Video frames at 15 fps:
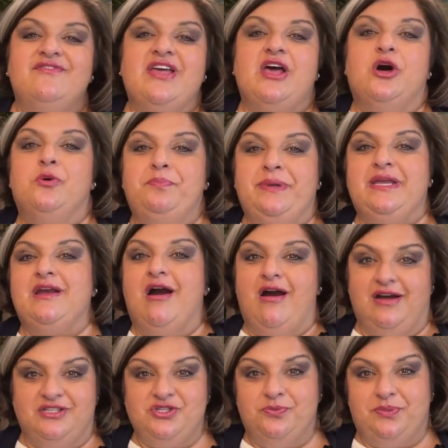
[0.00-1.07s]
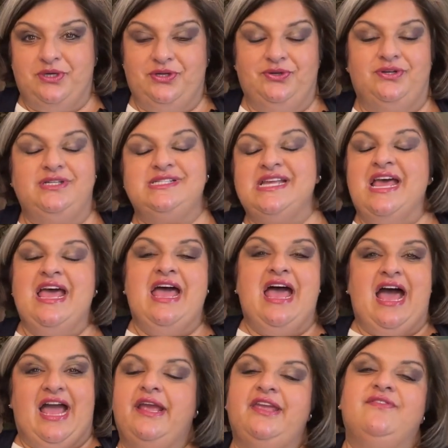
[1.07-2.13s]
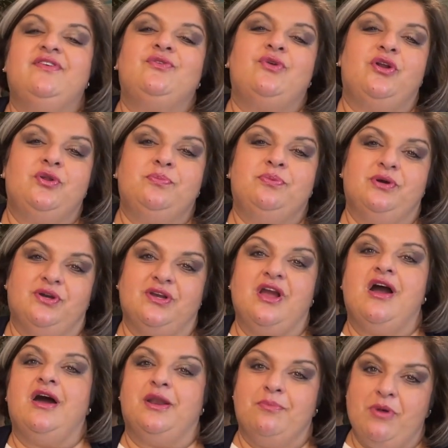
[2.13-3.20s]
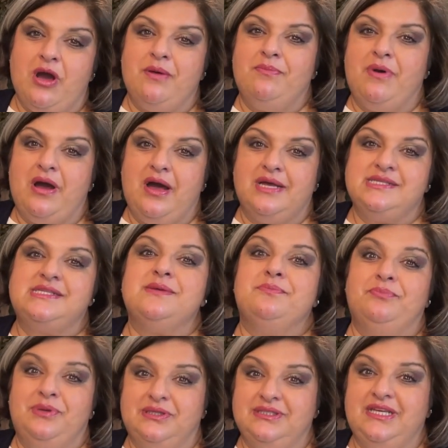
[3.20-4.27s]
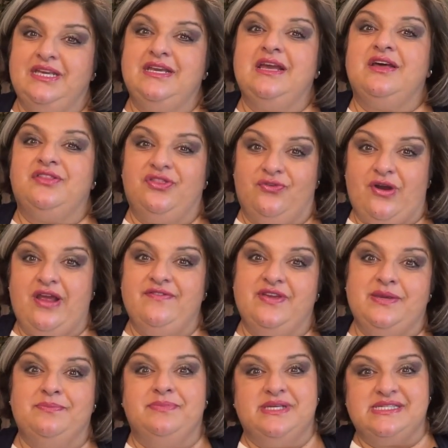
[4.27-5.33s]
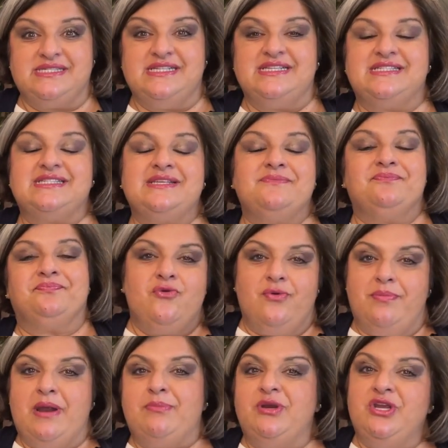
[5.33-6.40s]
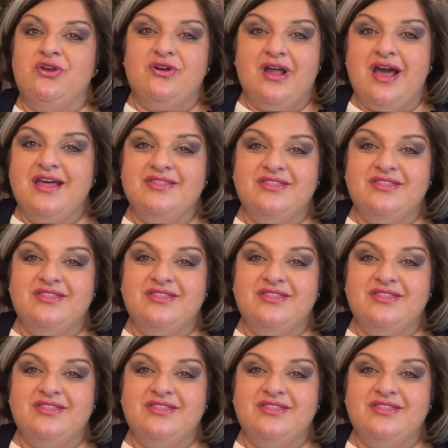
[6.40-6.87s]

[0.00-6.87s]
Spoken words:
helping entrepreneurs. I even wrote a book on a mom boss building a thriving business. Remember, you're not